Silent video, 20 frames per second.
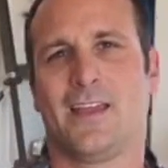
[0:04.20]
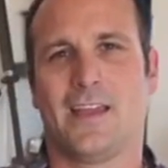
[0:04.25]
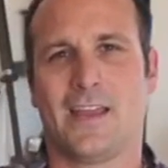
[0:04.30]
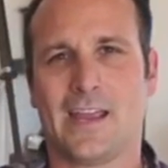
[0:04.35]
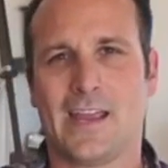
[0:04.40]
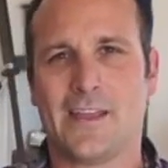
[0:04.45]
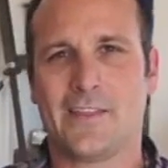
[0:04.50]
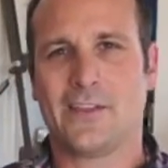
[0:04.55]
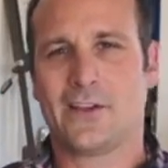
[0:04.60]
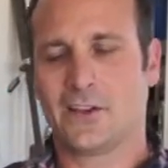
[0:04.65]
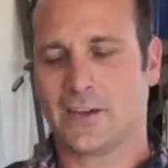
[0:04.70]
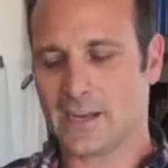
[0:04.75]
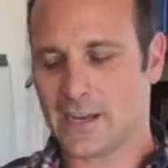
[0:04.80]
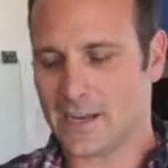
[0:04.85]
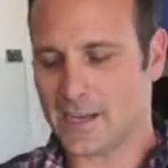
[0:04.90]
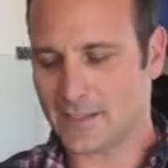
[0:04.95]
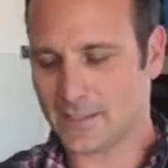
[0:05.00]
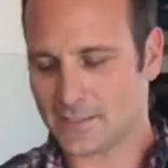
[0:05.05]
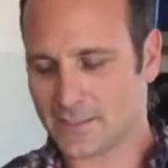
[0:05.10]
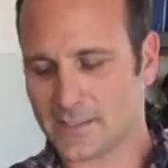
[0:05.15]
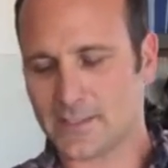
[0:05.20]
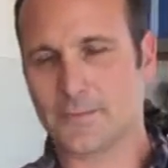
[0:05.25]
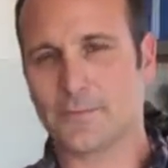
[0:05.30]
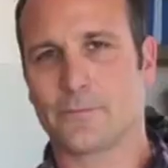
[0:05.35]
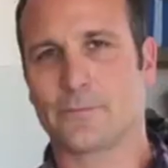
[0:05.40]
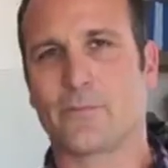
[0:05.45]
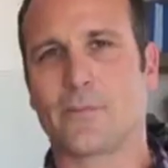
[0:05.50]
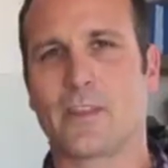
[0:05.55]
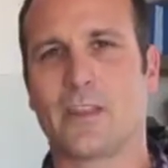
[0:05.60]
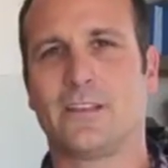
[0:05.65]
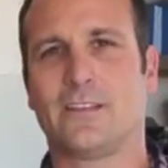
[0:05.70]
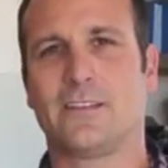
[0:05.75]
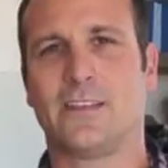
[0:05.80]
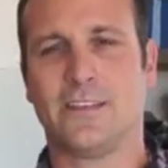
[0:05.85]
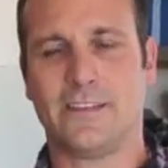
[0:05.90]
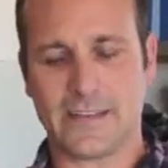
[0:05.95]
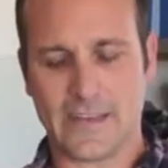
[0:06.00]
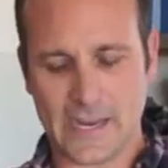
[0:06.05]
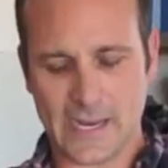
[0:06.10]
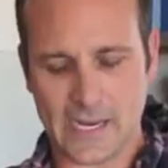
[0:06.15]
Hey there guys,
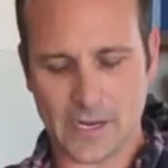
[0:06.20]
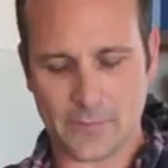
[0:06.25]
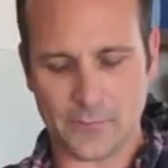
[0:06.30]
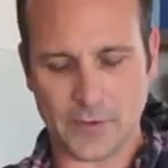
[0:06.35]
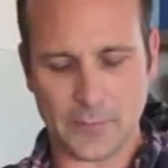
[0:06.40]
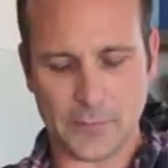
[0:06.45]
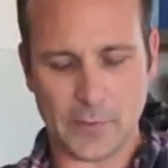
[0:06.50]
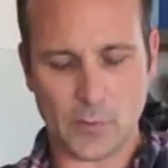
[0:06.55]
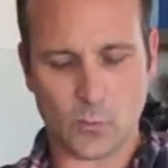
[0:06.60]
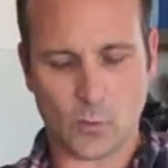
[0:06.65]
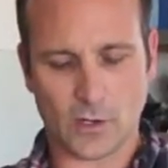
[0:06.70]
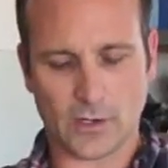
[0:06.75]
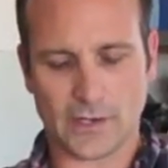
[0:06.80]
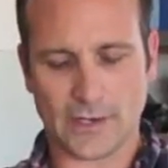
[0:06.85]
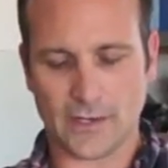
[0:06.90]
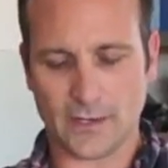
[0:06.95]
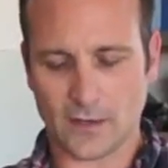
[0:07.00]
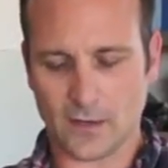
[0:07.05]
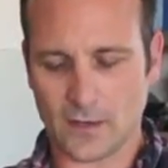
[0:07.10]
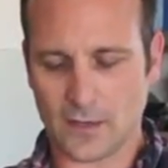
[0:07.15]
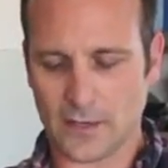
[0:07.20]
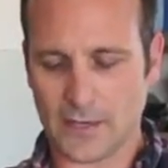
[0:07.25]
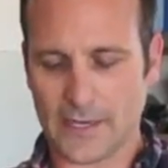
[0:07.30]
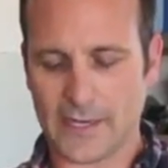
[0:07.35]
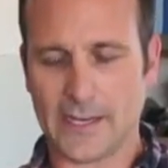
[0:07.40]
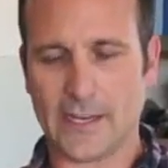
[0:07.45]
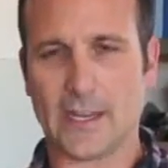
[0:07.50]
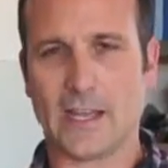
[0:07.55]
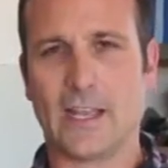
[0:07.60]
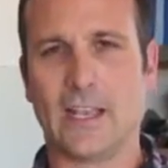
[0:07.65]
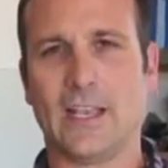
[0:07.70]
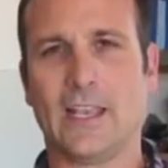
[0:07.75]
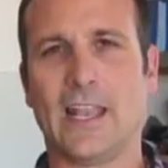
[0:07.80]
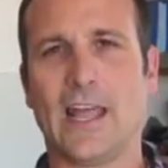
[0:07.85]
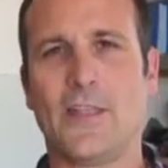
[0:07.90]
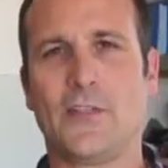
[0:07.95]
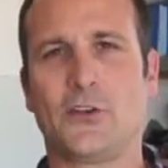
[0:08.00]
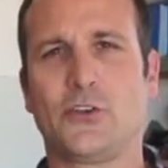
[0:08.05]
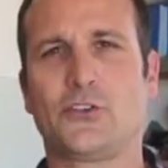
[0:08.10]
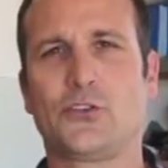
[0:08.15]
today I'm going to be working on a
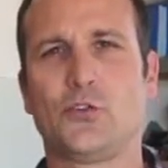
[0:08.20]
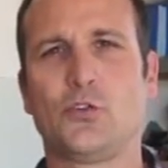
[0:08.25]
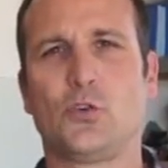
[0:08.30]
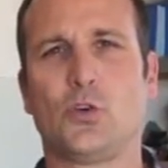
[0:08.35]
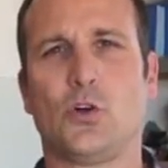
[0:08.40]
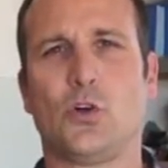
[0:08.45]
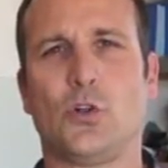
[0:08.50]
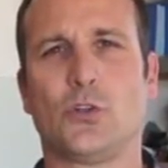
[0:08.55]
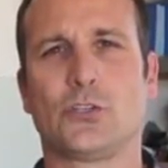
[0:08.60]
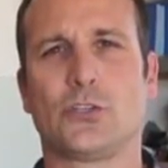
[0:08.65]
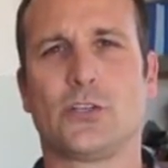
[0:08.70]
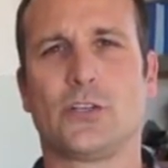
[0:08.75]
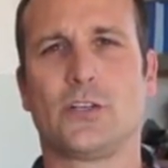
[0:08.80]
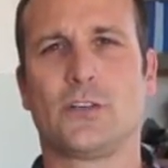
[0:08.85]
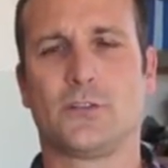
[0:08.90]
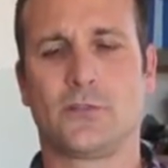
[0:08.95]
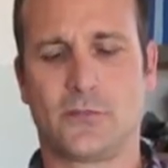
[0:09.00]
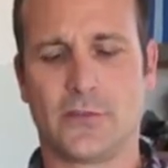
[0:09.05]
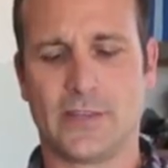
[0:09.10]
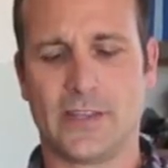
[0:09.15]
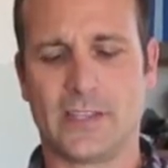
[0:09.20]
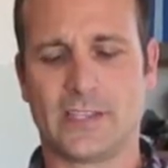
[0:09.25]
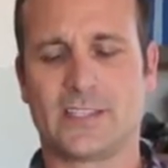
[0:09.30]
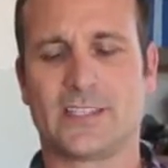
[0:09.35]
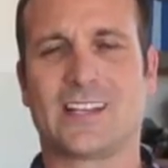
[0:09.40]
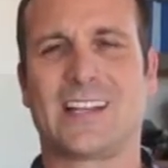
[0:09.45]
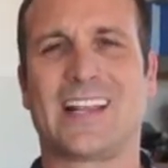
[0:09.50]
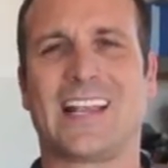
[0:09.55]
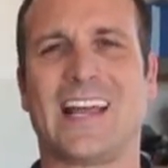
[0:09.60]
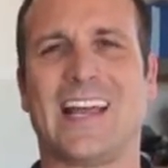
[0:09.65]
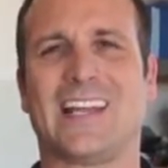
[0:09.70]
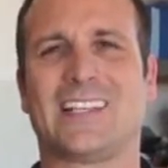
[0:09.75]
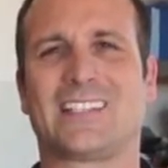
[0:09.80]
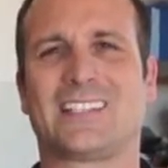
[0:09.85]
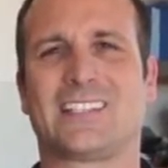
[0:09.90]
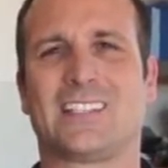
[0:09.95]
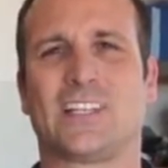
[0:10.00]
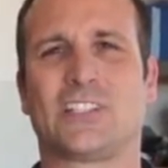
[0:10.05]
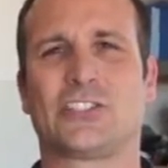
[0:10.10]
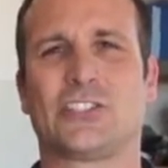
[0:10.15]
leather tool holder for this
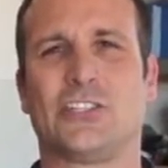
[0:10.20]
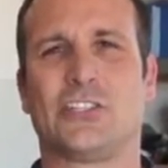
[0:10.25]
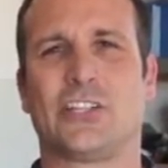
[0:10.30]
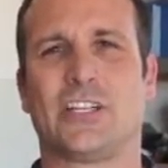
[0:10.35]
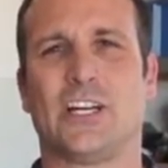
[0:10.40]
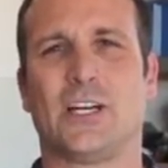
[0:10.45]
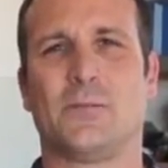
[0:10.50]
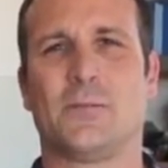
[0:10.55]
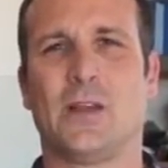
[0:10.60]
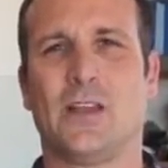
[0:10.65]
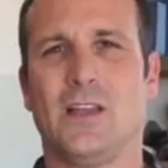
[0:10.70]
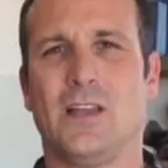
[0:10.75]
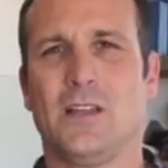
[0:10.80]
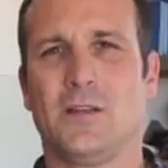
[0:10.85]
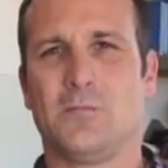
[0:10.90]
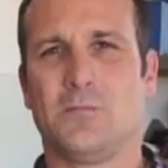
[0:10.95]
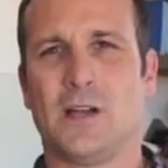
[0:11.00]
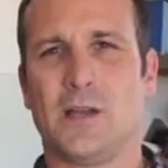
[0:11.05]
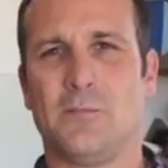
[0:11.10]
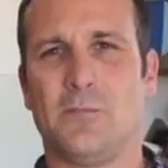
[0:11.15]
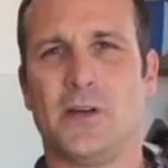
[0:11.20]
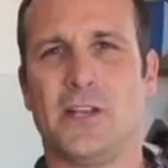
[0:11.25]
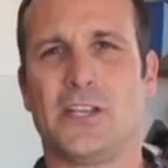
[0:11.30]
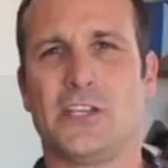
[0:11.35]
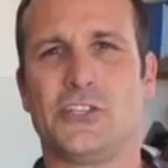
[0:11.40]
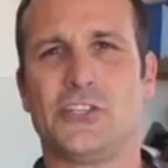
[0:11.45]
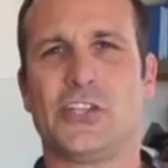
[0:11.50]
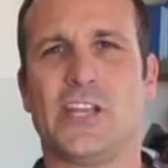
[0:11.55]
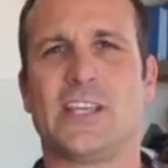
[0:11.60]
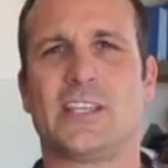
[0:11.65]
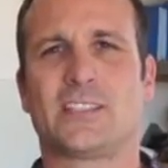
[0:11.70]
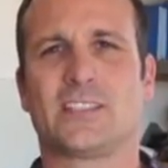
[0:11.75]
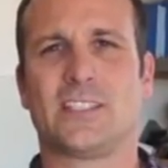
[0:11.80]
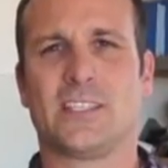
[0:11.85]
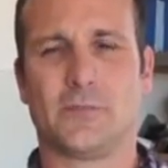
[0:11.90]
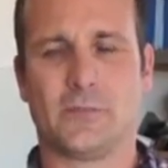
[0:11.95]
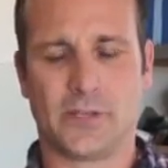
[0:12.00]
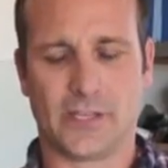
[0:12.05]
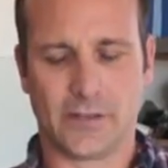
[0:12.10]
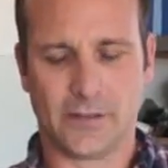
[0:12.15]
glass suction cup my buddy Jake
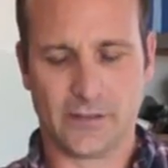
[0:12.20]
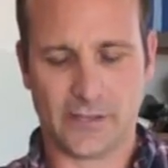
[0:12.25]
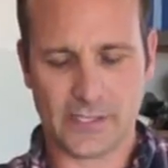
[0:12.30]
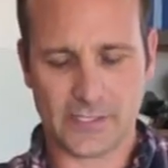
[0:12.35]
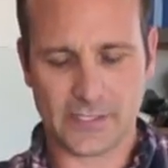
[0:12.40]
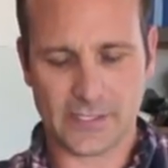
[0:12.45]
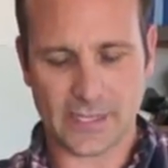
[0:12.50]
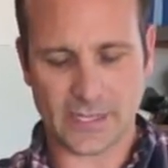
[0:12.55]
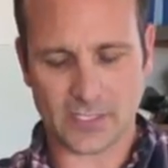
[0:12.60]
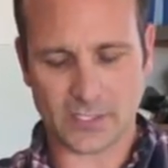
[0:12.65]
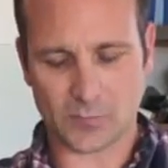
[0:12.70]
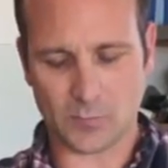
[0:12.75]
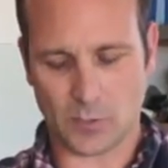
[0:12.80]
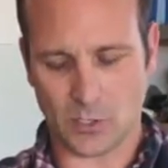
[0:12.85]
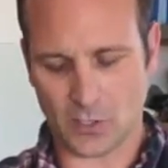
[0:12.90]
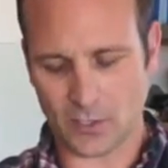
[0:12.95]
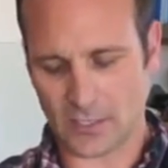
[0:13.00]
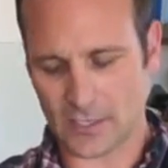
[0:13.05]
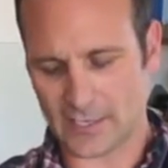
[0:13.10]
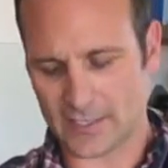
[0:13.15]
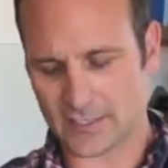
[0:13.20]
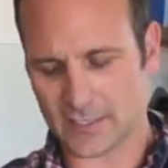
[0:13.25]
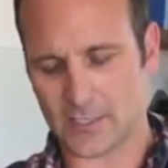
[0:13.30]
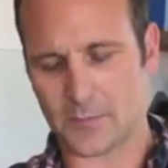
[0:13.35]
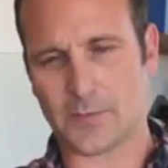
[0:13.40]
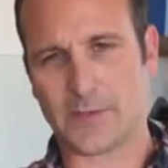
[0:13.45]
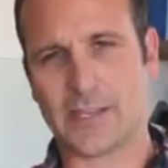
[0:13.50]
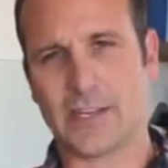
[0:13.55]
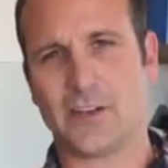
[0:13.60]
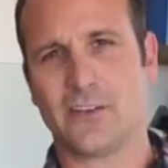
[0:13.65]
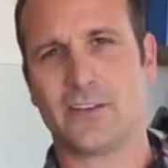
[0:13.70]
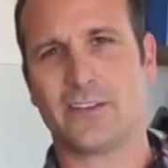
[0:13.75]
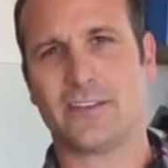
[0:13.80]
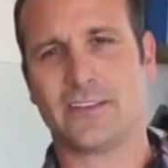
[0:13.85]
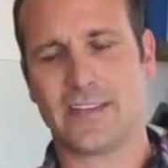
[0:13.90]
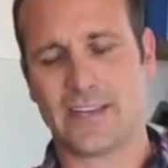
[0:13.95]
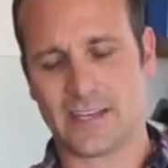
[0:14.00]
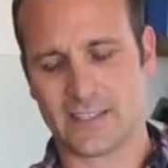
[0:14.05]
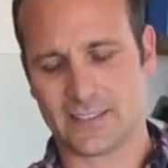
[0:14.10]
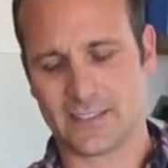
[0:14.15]
sent me. He's got a small glass company out in
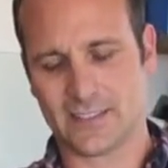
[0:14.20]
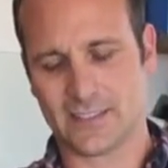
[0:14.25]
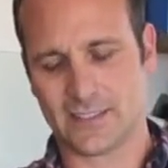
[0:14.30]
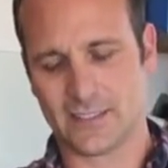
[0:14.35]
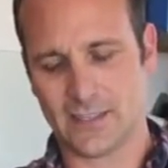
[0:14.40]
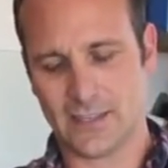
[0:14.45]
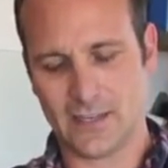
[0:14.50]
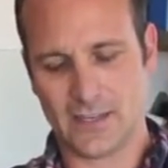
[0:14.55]
Texas,